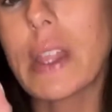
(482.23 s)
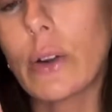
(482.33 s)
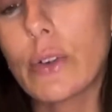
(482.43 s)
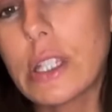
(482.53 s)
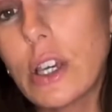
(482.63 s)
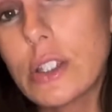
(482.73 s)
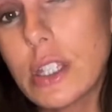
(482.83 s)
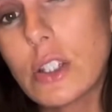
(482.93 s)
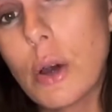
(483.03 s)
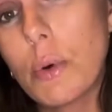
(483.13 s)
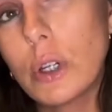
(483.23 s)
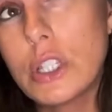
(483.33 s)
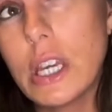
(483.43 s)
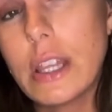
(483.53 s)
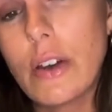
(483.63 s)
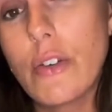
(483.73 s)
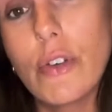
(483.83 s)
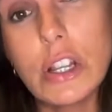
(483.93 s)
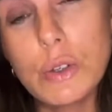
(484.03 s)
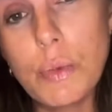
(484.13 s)
And obviously because it's typology, they're a
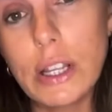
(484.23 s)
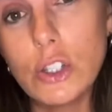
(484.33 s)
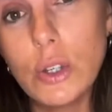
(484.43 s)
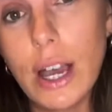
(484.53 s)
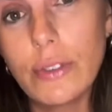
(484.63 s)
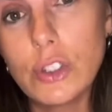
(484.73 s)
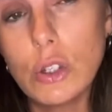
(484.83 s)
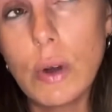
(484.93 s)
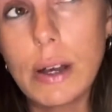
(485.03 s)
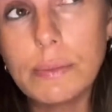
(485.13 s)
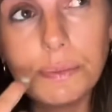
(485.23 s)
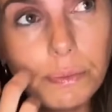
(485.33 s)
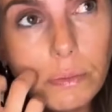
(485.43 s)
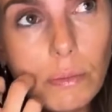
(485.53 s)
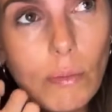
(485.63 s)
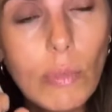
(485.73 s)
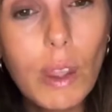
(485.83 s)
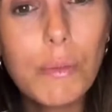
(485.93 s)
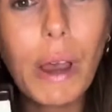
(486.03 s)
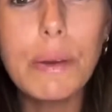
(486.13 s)
French brand, you have to um,
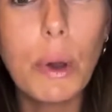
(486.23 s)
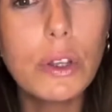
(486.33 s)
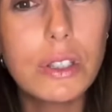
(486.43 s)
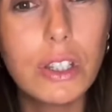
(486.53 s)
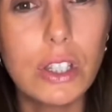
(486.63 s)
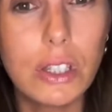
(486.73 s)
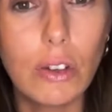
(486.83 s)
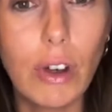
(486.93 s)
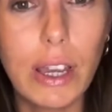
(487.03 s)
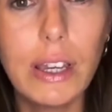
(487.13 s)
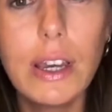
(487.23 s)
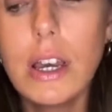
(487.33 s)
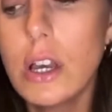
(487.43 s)
pay postage isn't great.